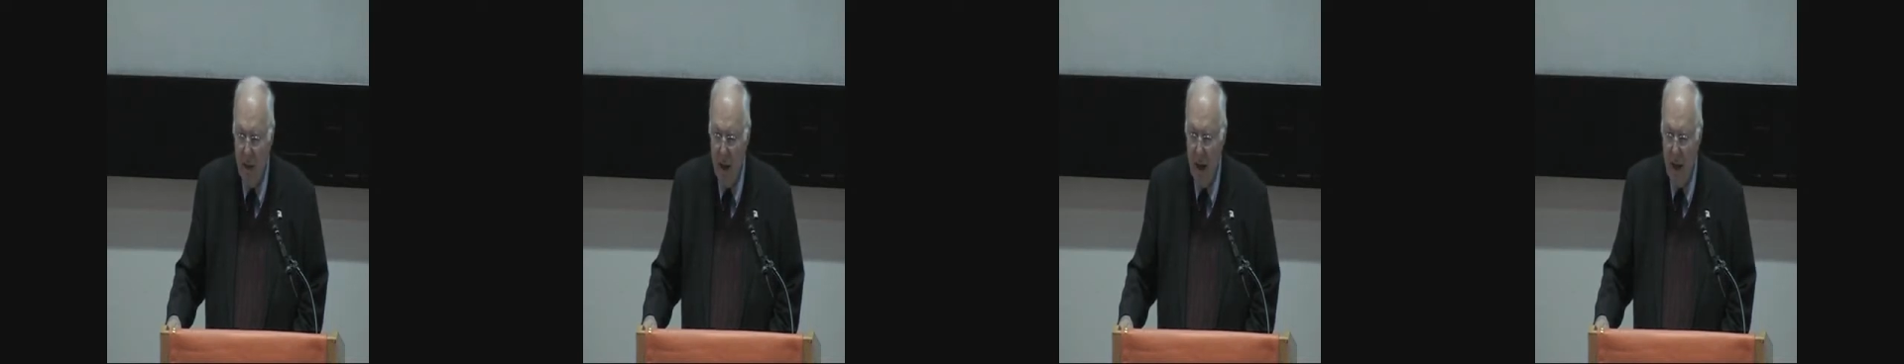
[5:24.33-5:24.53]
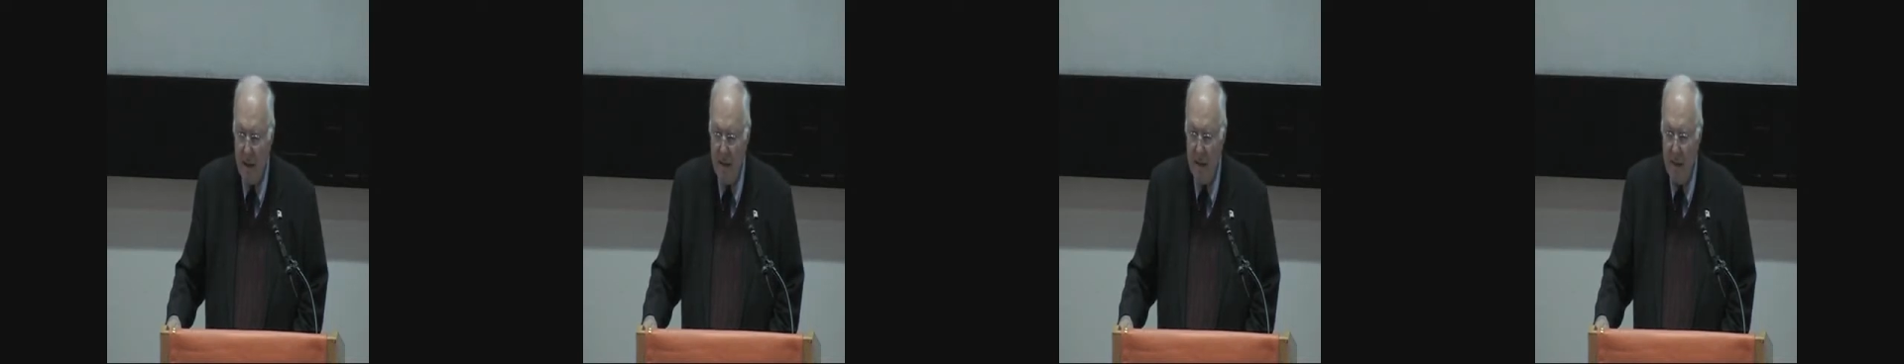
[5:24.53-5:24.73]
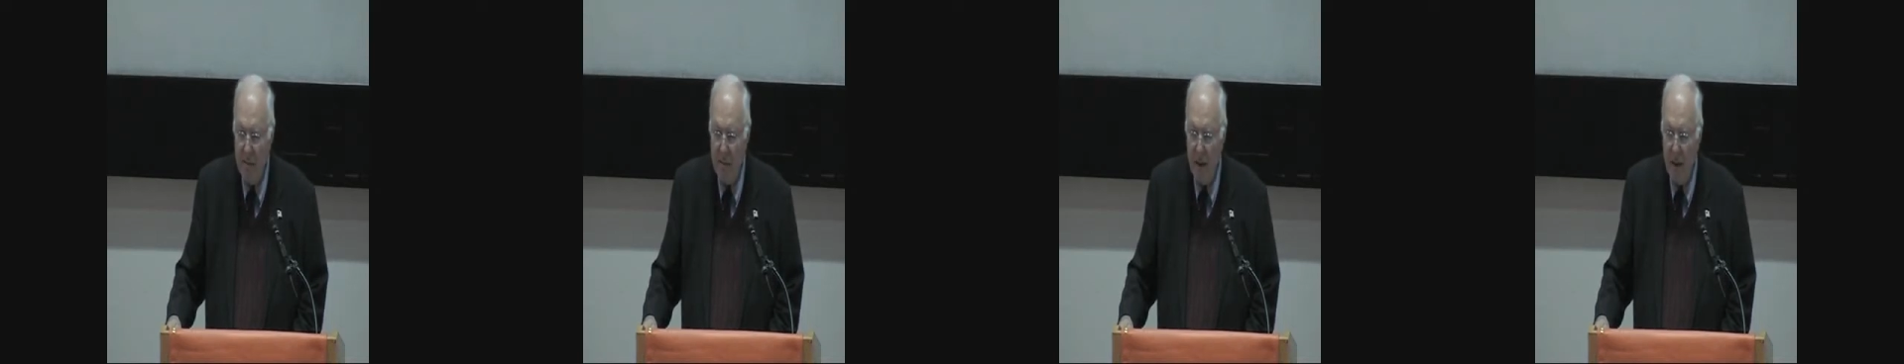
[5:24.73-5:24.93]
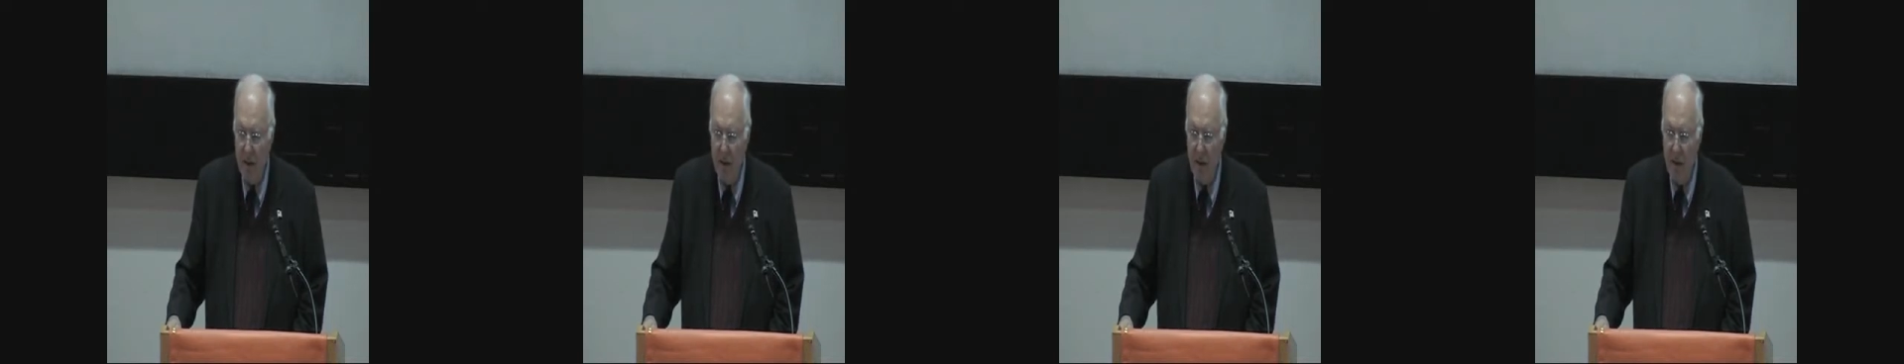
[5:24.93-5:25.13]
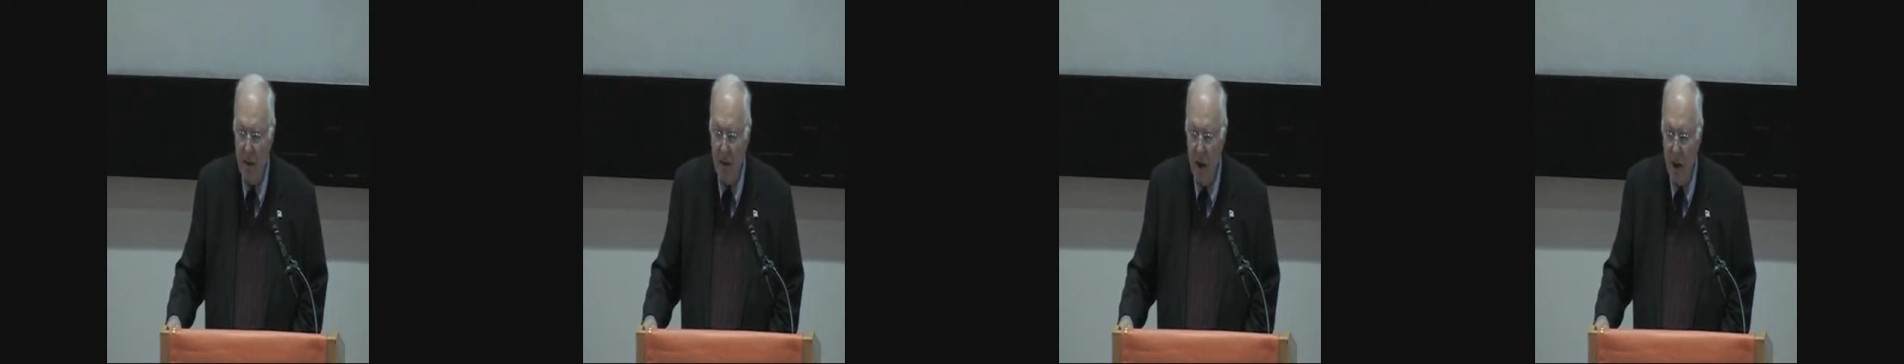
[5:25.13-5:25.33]
ask
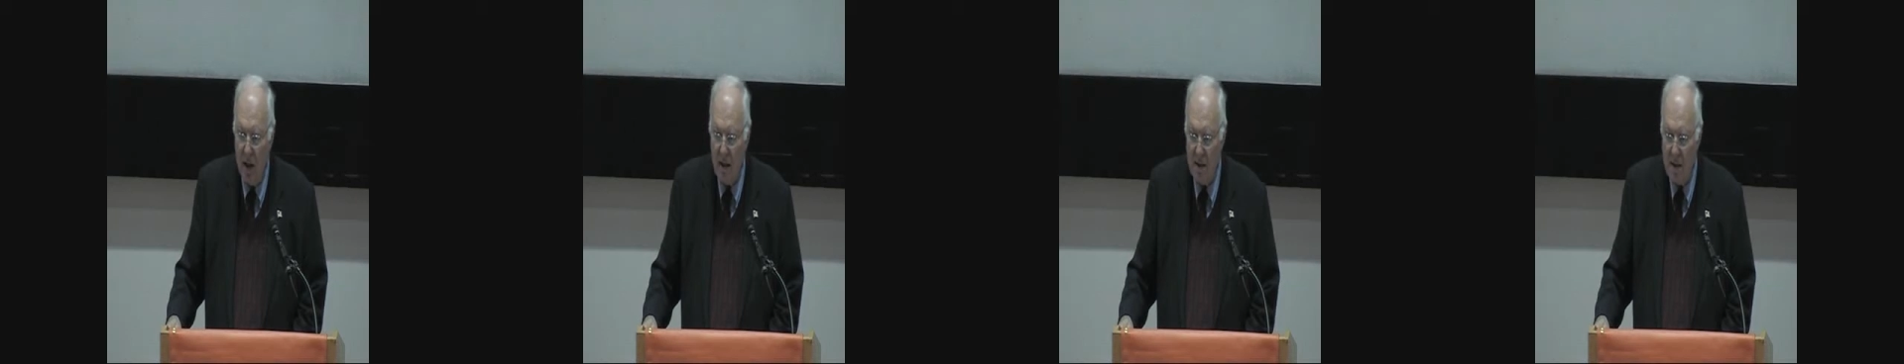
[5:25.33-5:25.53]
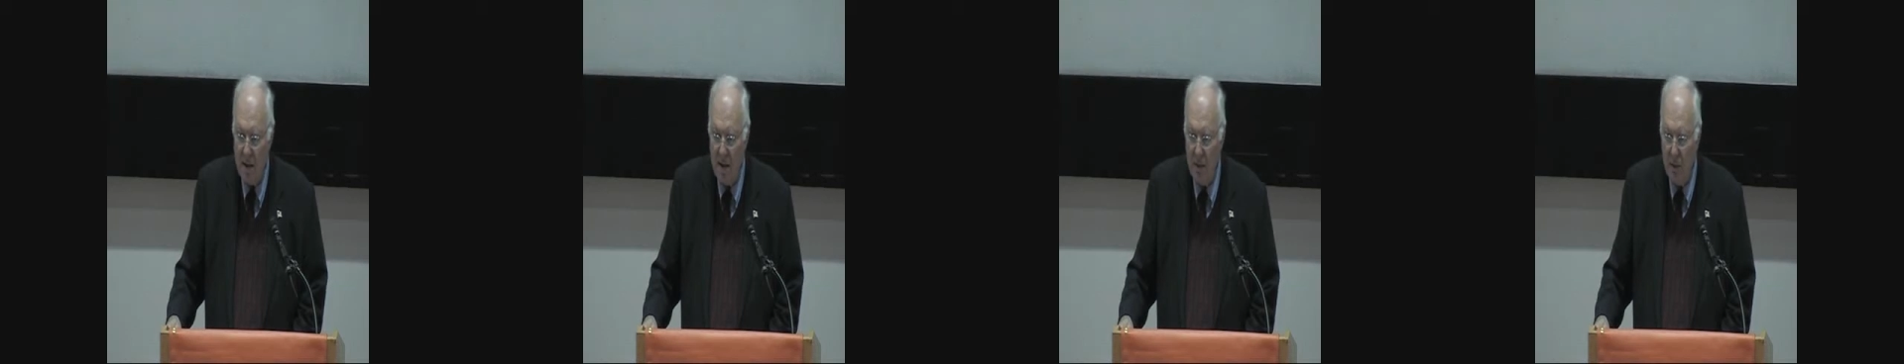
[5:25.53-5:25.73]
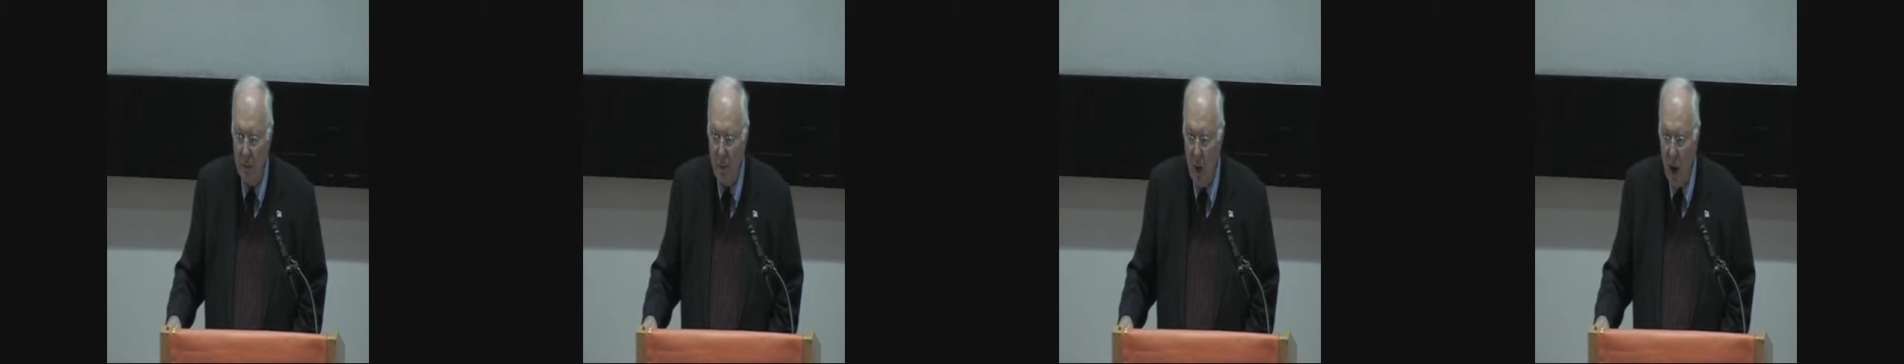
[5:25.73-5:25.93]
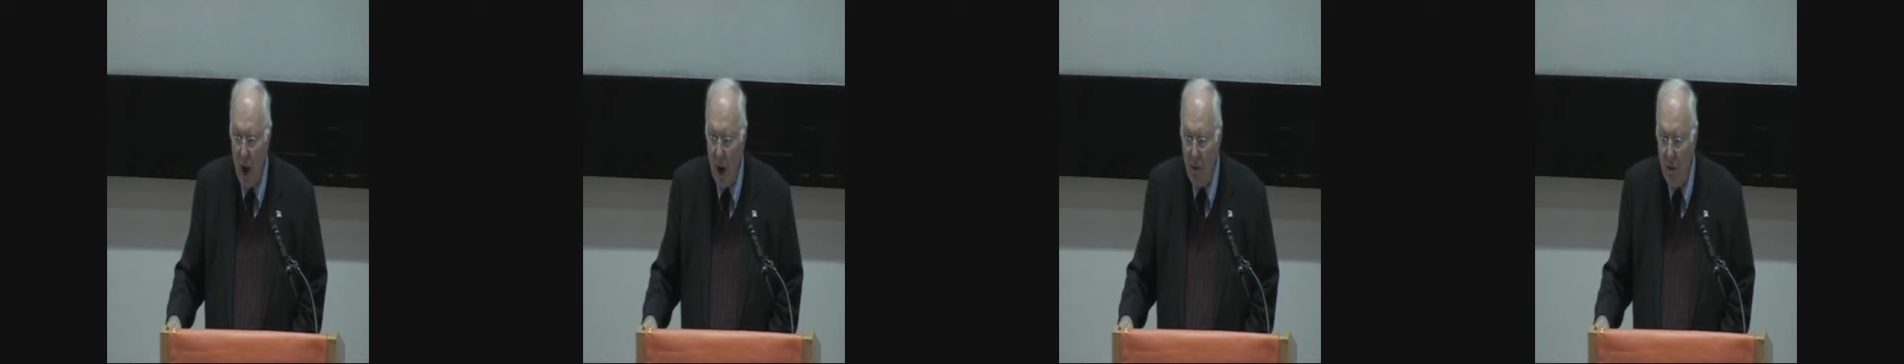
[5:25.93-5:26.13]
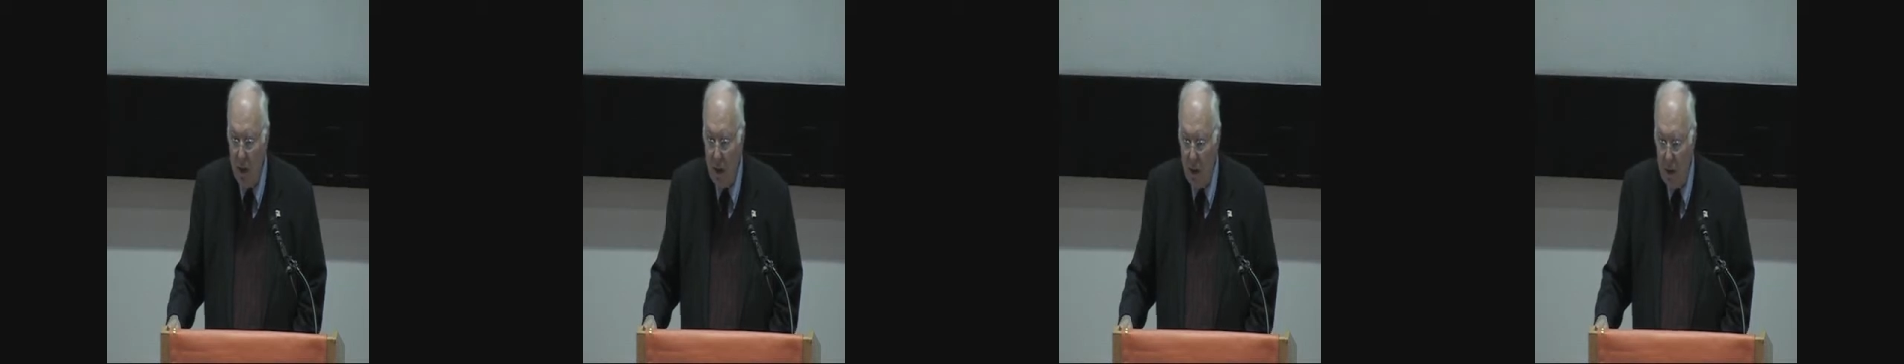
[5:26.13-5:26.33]
about the causes of
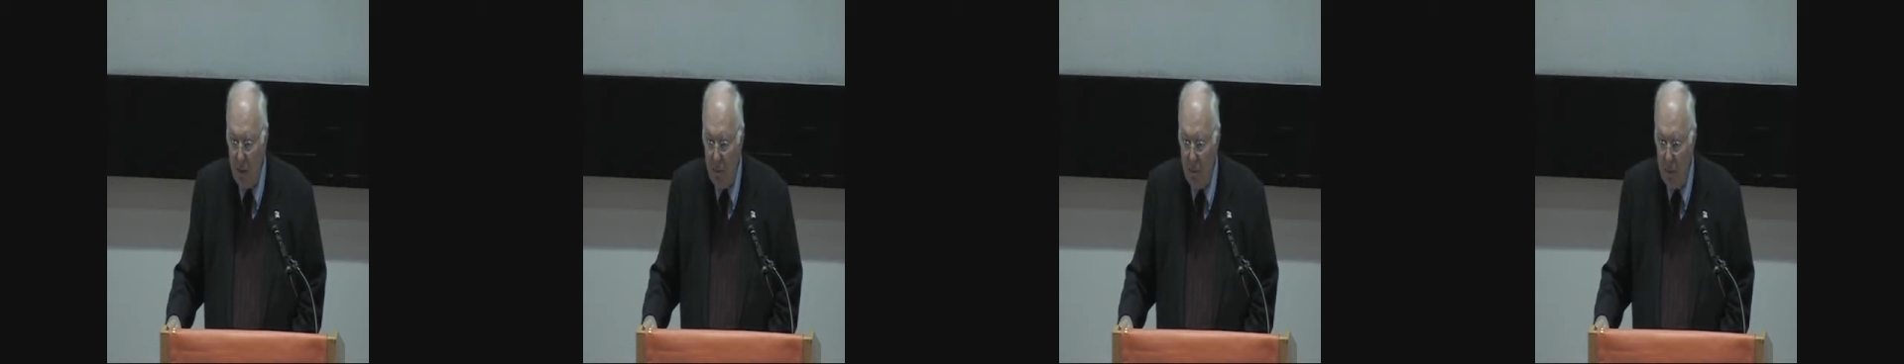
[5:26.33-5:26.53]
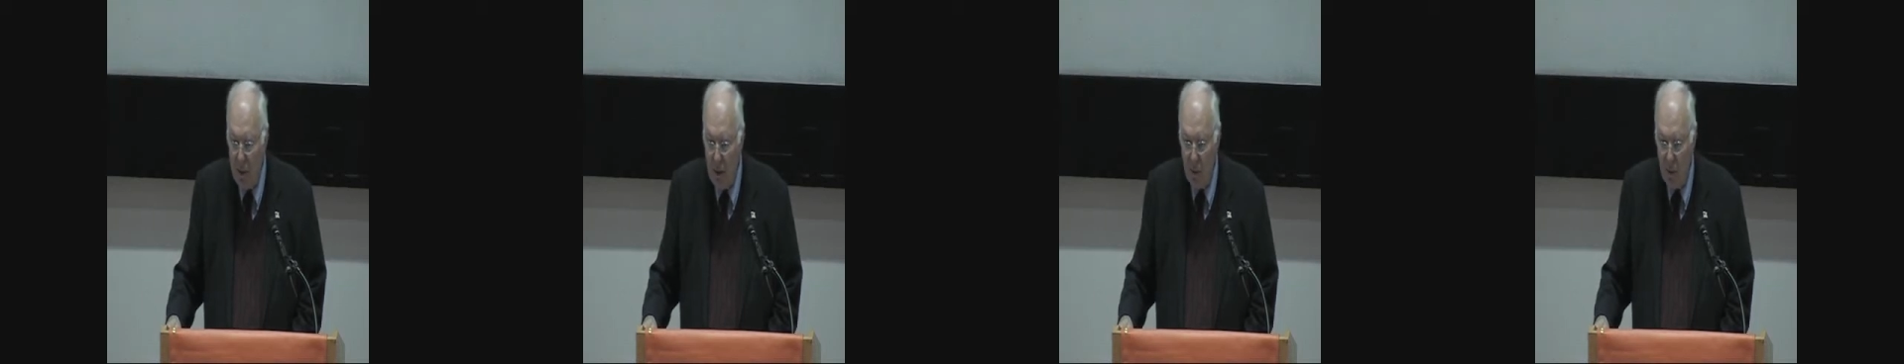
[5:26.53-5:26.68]
poverty,